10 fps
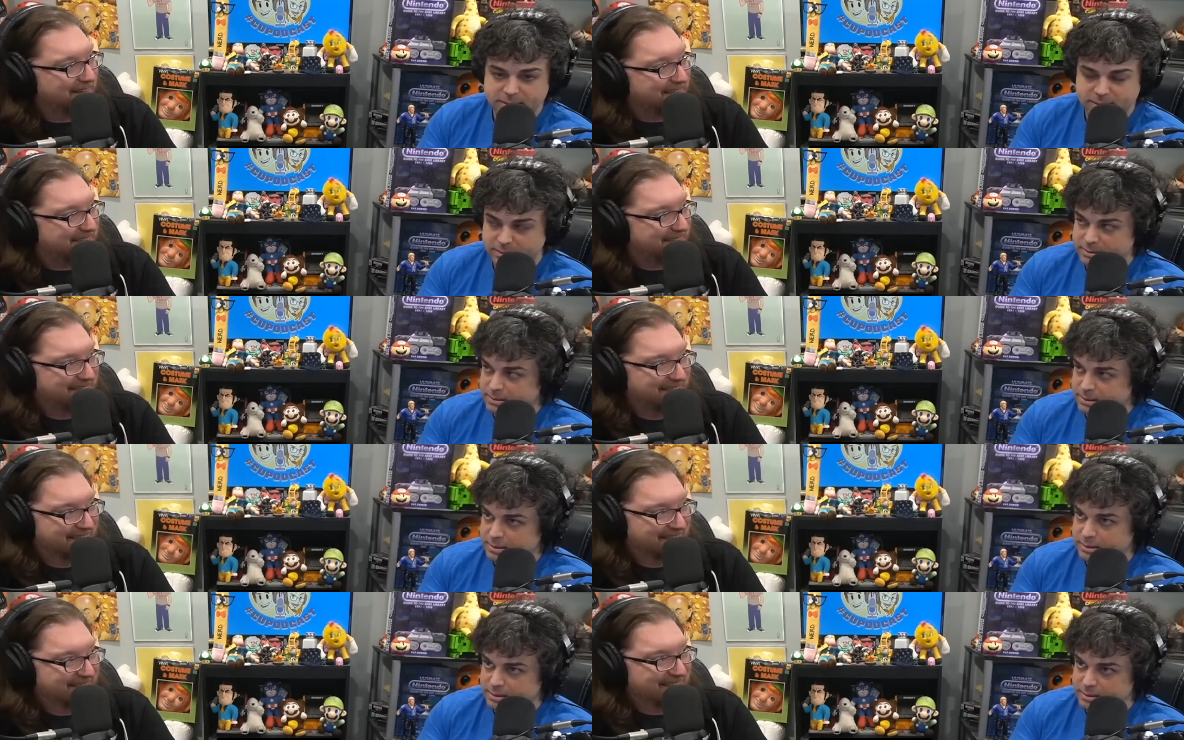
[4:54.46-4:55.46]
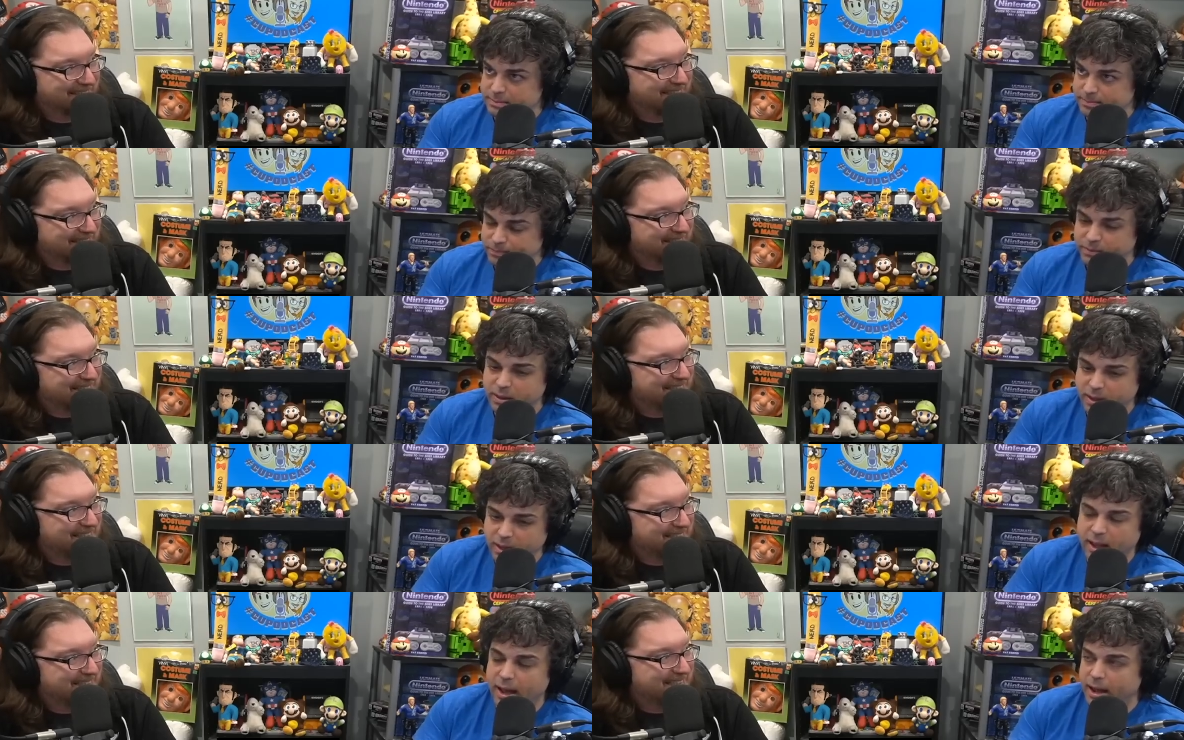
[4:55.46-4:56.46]
Speaker 1: Like
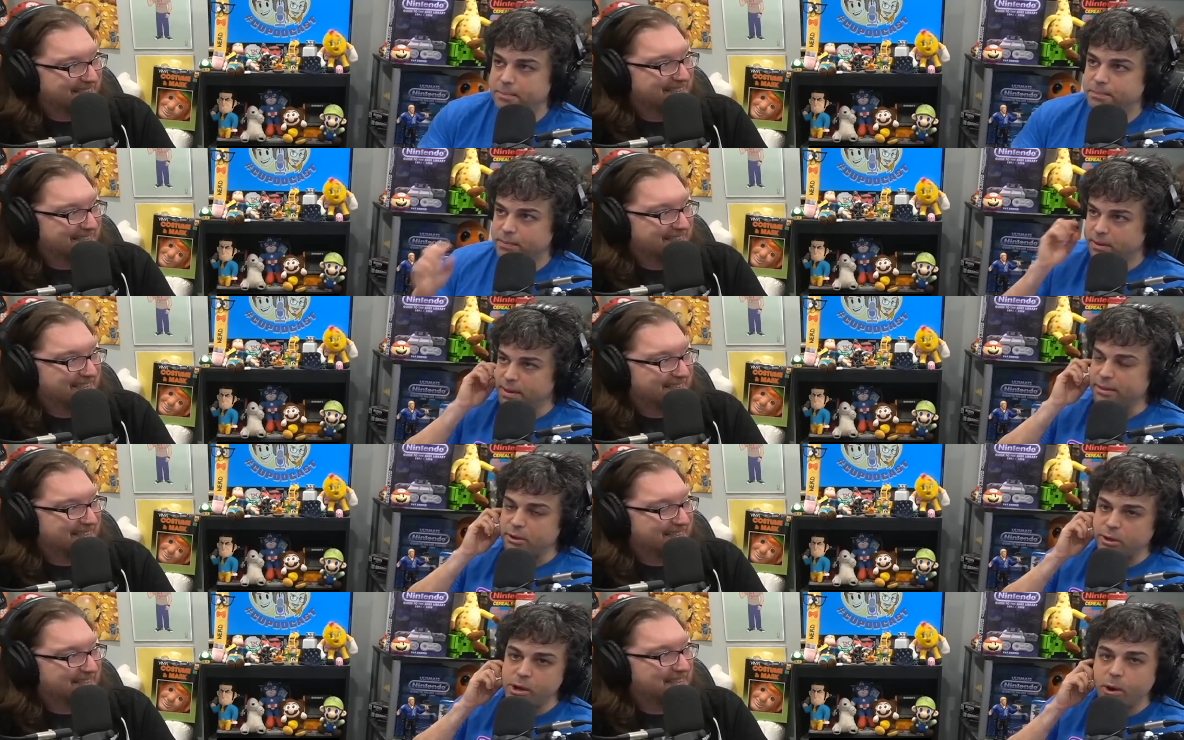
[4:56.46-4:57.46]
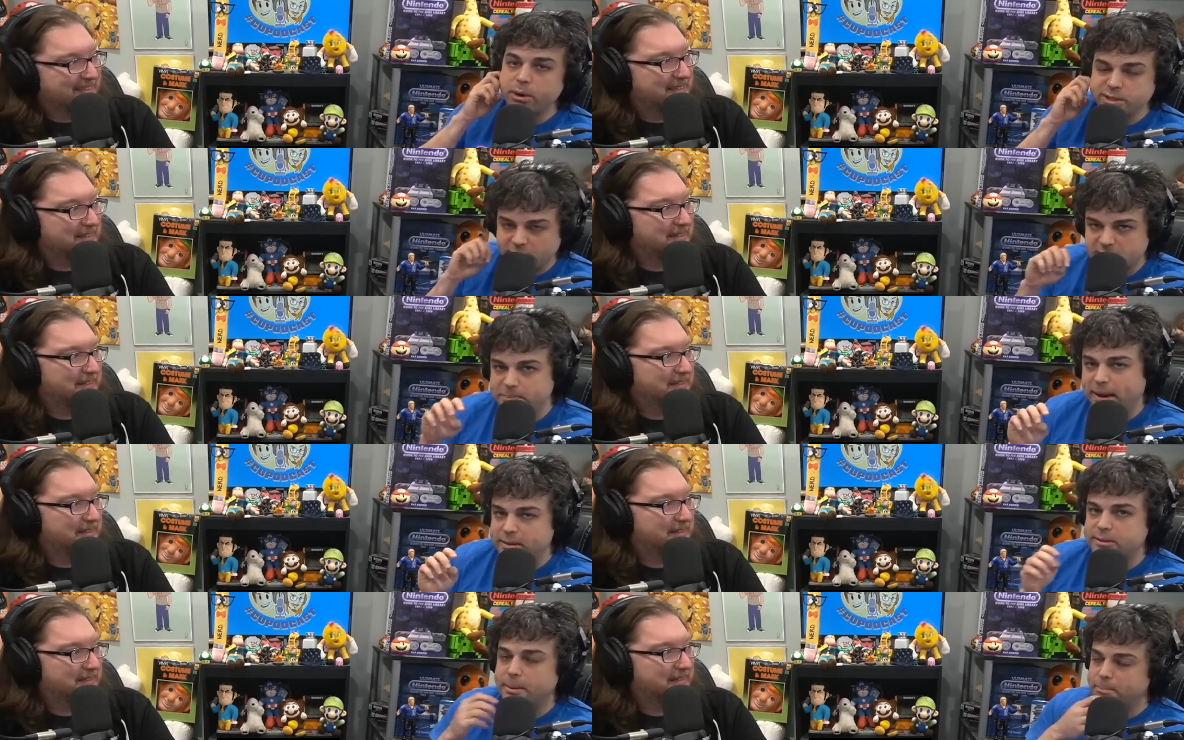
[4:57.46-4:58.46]
Speaker 2: yeah. Like you're you're always going to expect
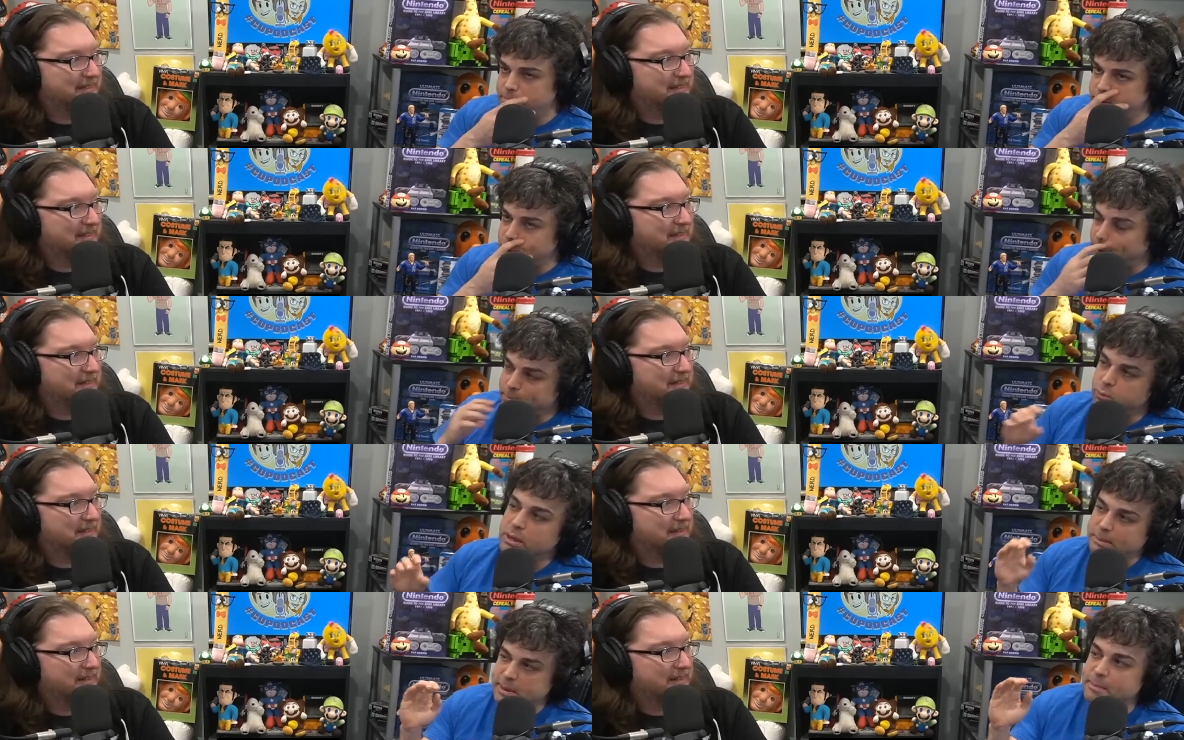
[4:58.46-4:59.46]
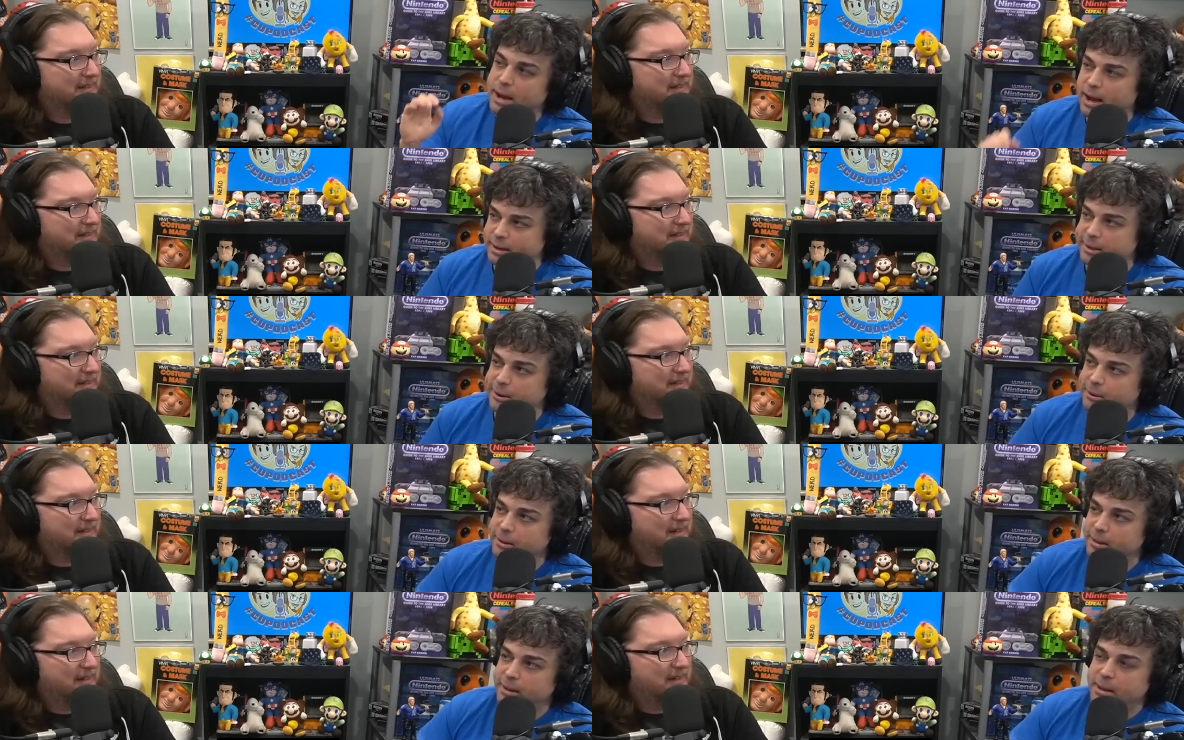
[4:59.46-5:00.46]
some sort of premium on here
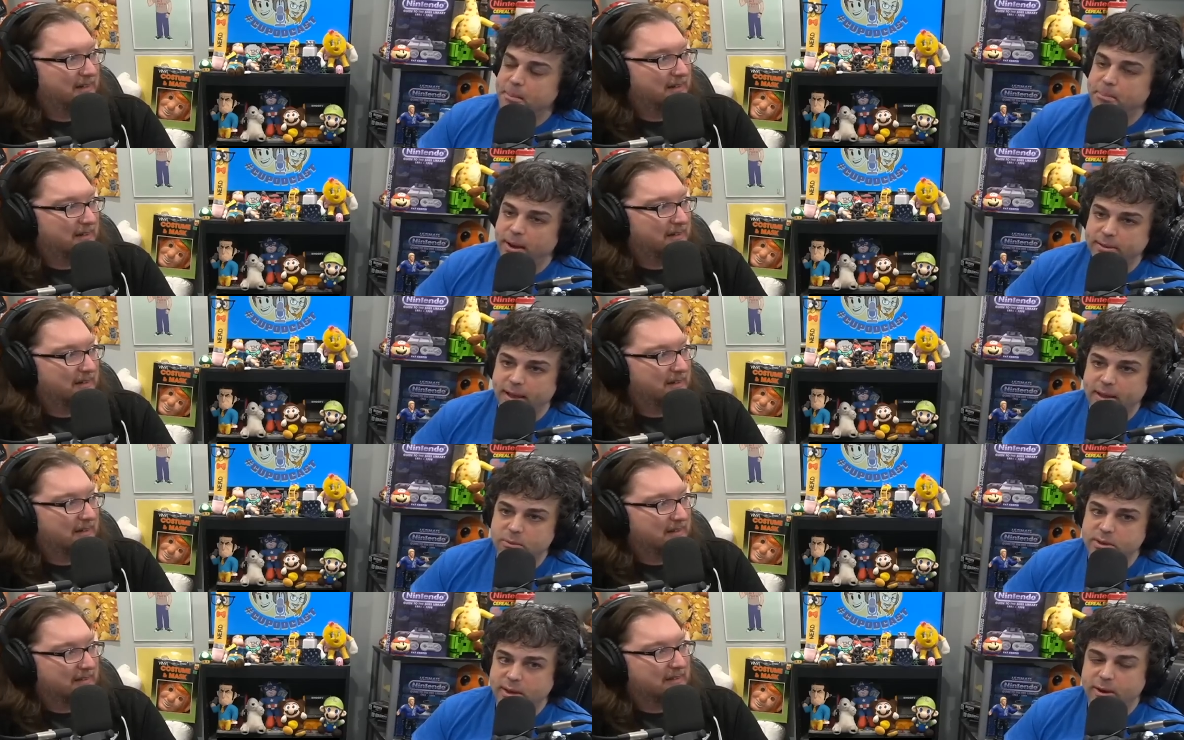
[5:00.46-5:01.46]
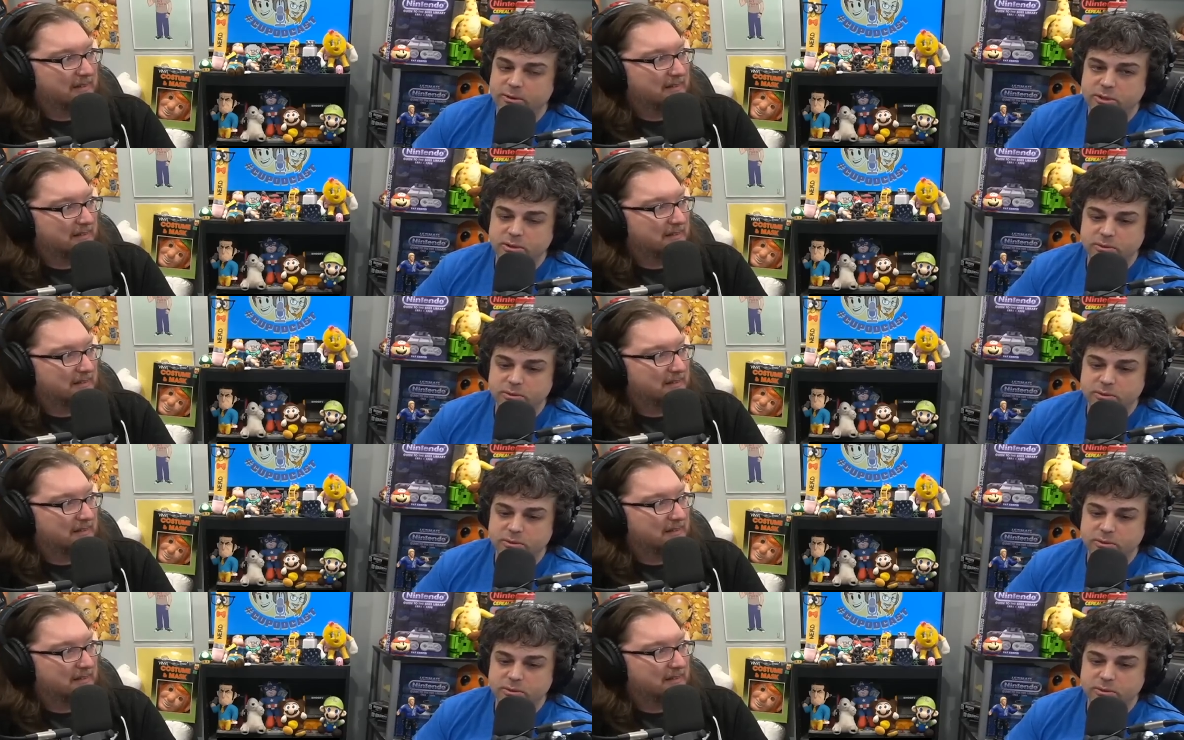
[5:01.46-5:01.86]
but like when you hear